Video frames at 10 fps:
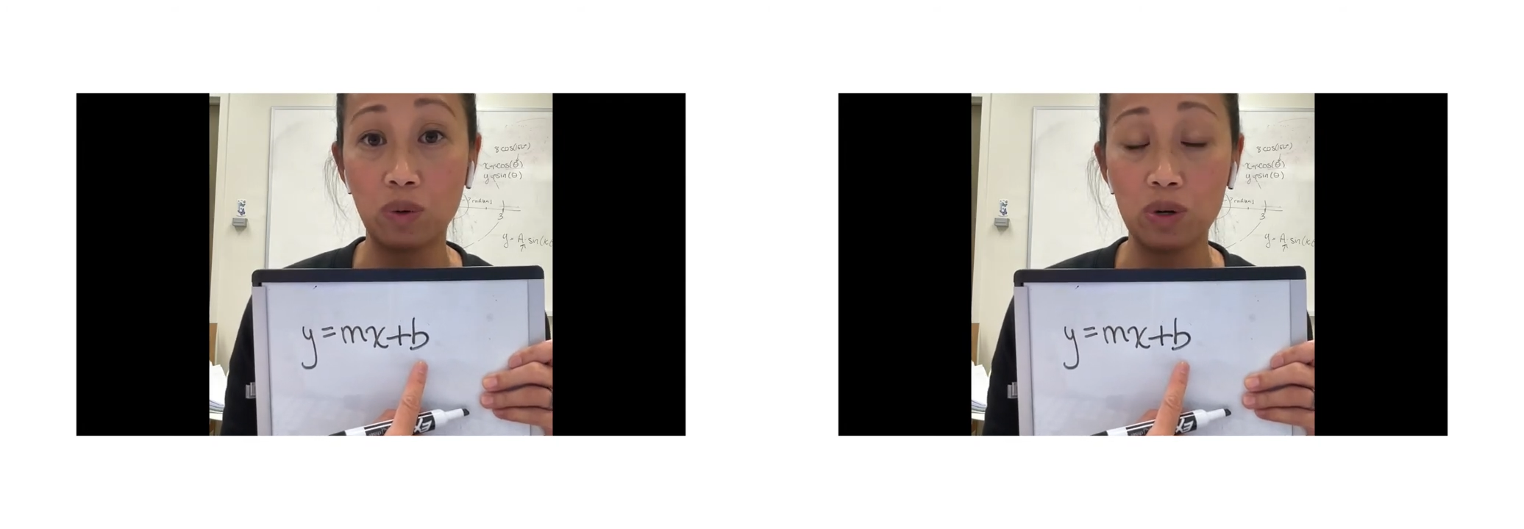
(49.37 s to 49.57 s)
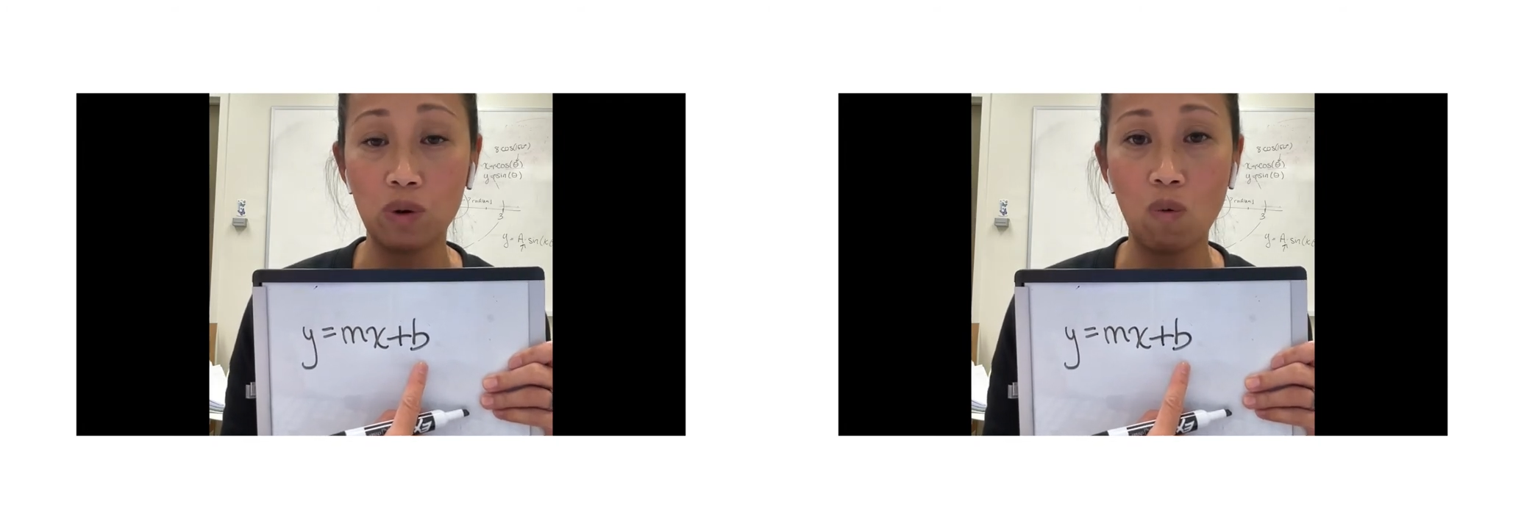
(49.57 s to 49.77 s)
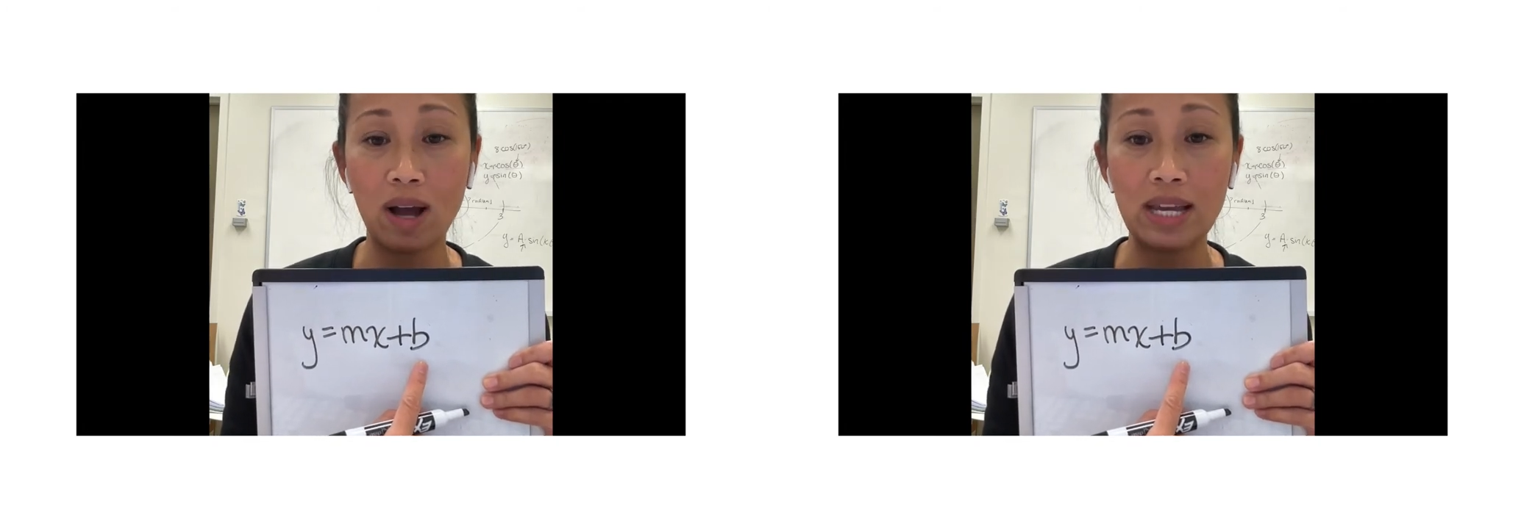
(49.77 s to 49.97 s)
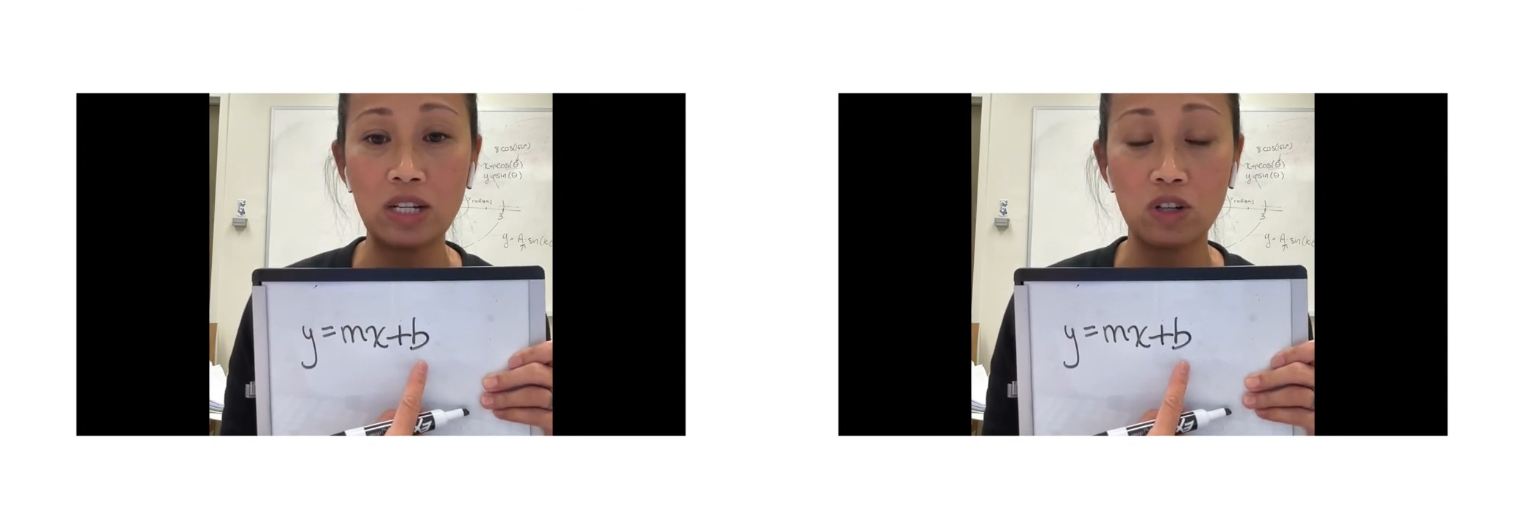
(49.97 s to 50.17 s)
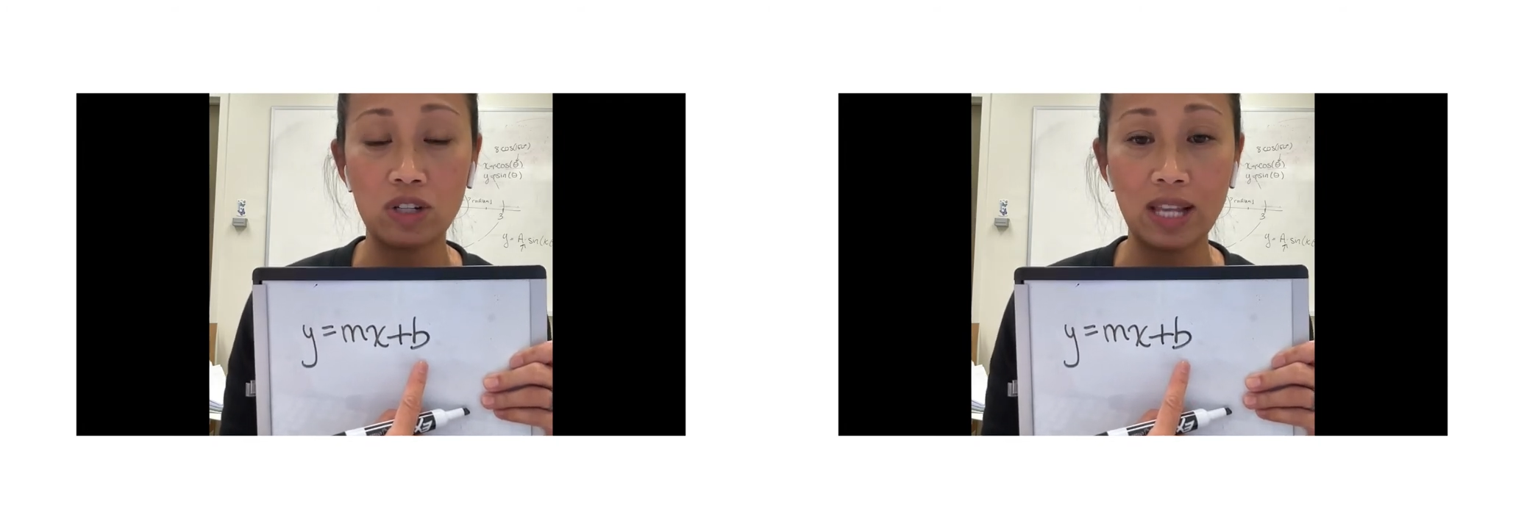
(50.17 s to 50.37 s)
or your
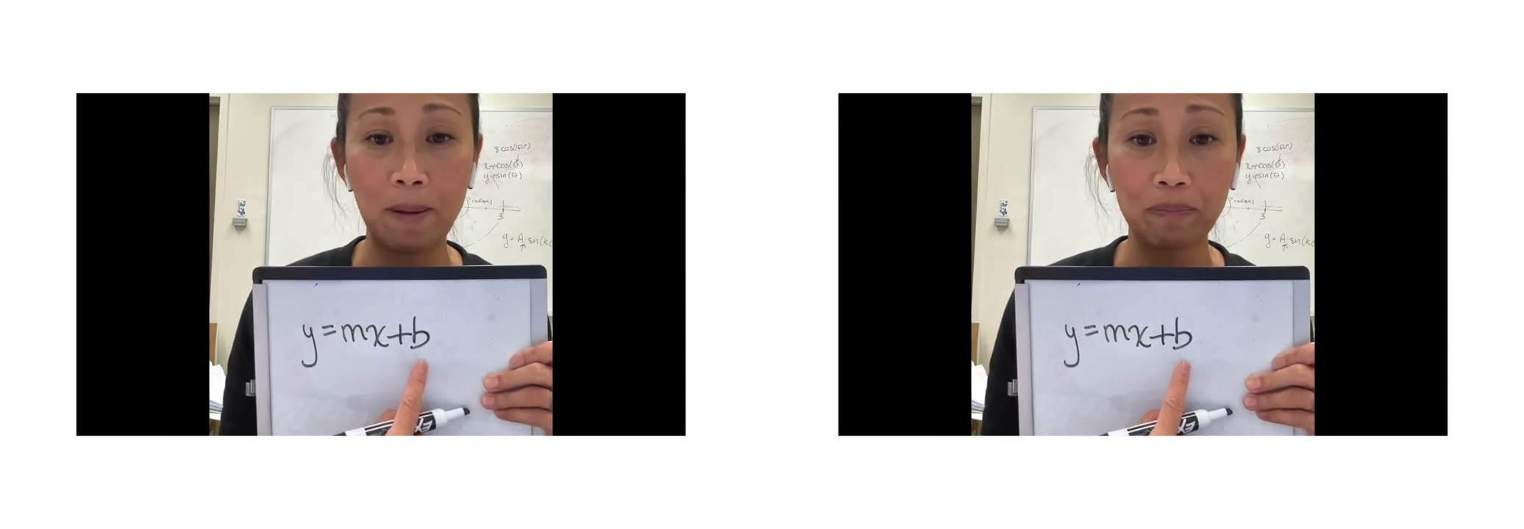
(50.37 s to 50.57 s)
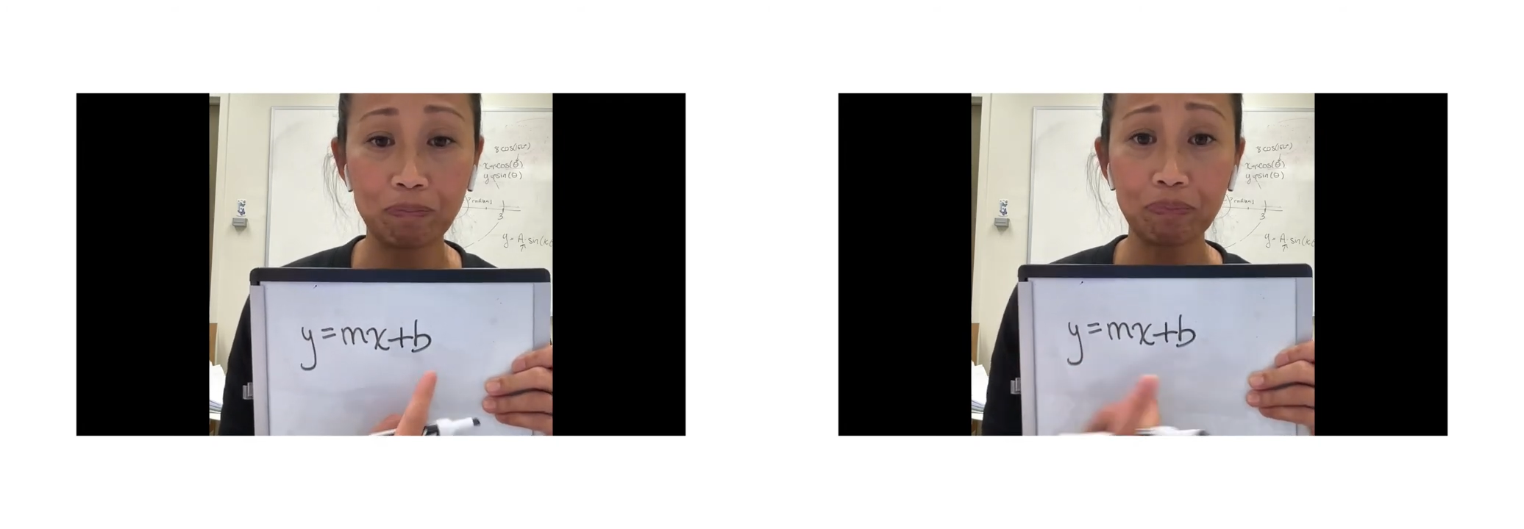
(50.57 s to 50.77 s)
y-intercept.